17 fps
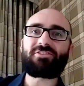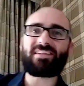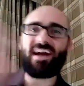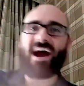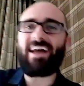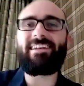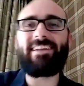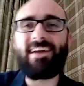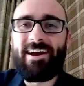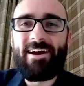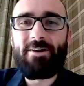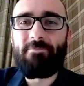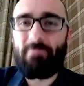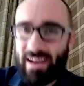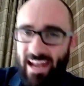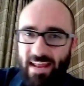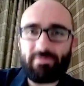Scott.
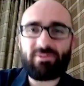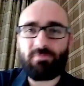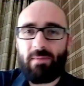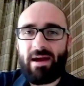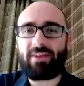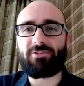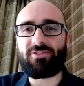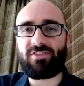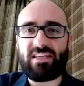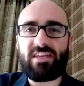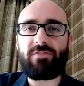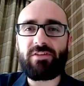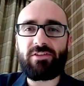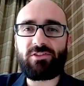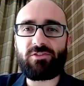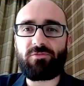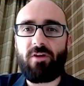My name is Michael
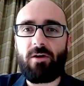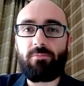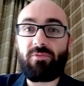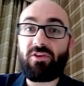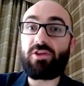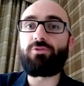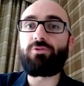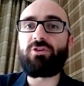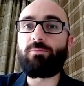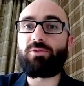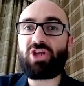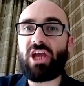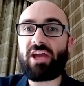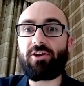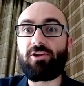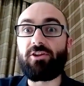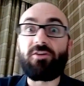Stevens from the YouTube
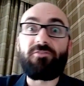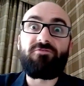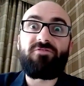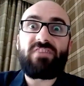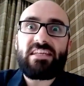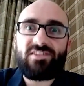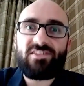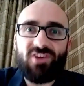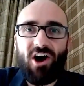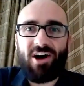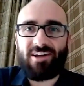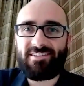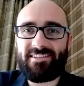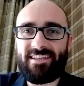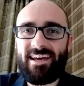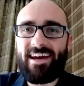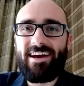channel
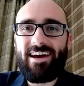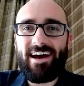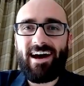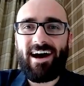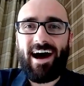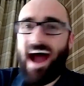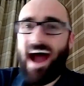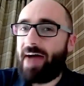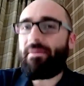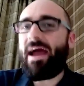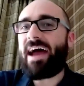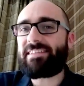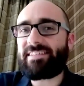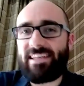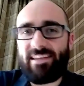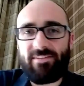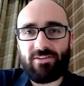Vsauce. Uh, I'm
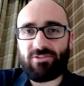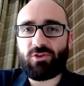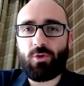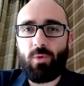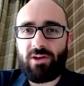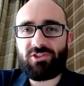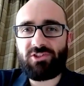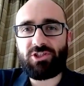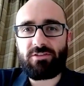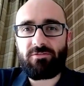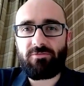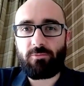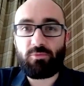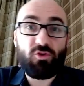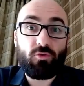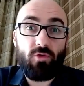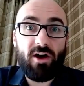asking this question
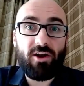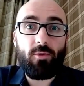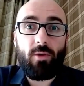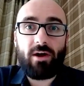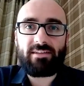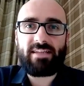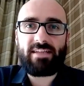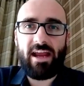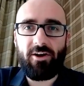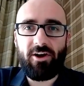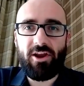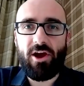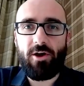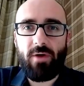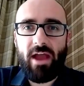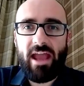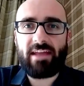from Toronto,
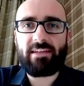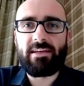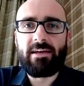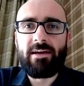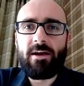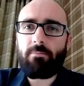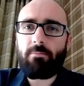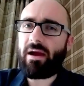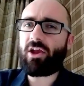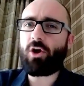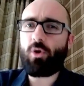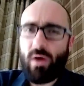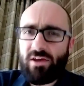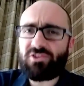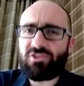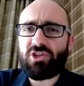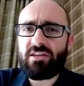Ontario, and my
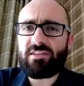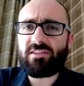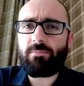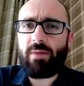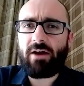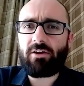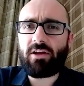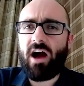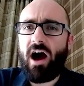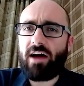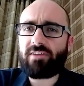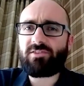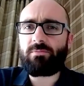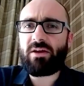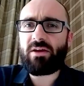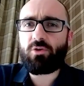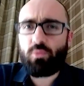question is about
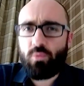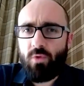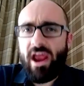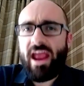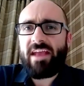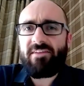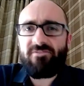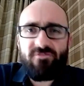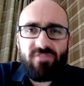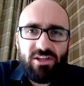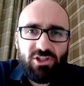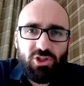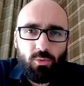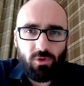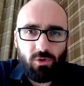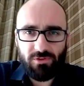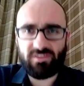cosmic ray
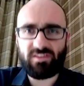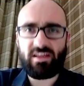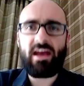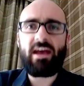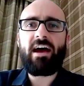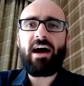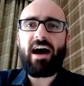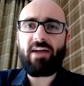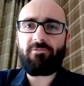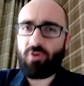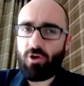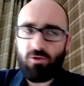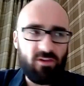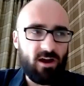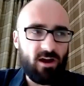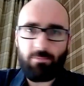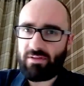visuals. I've
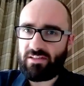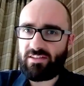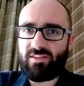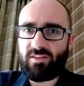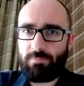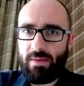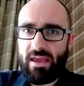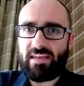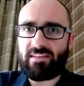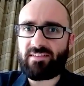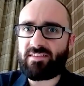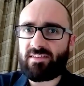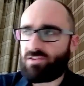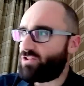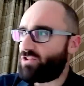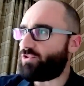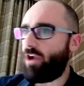heard that up in space,
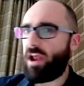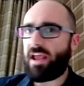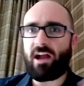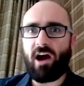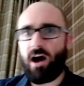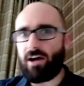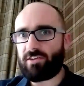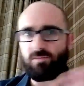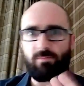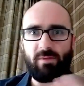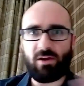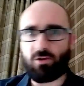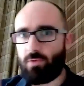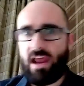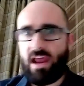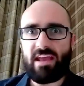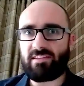stray cosmic
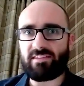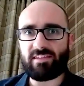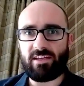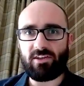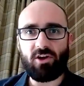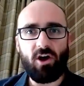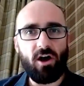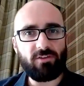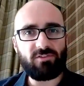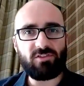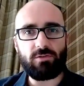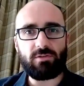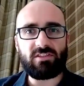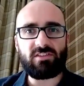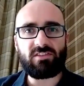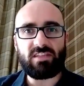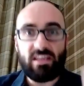rays can cause you to
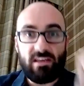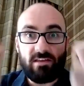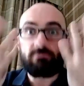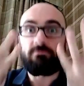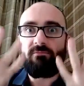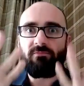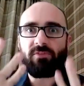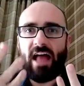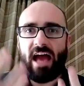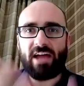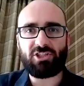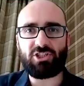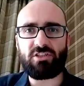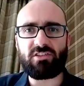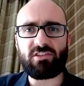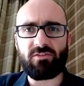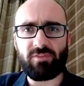see
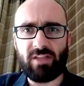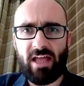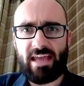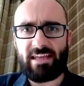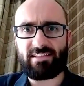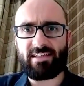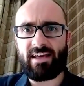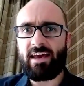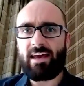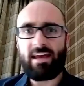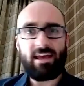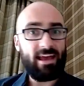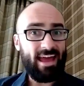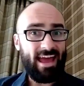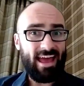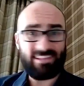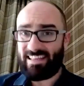flashes of light.
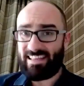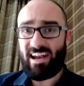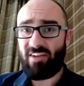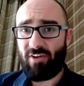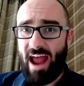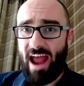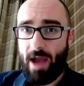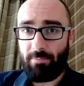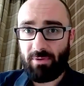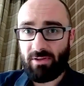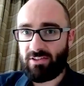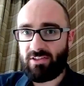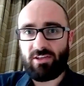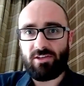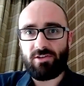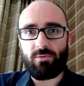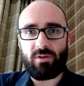Has that ever happened
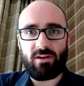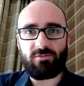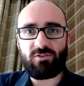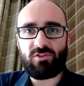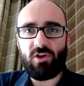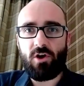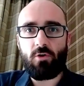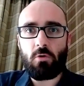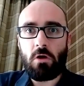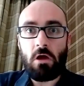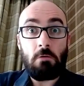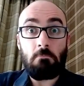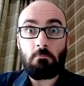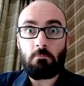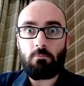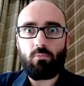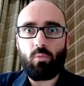to you? And if so,
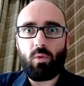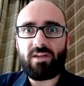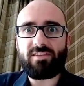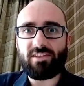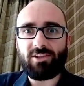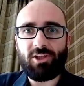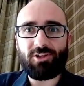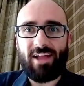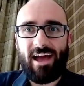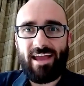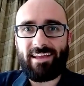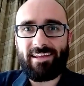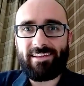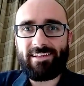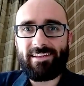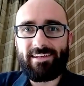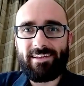what does it look like?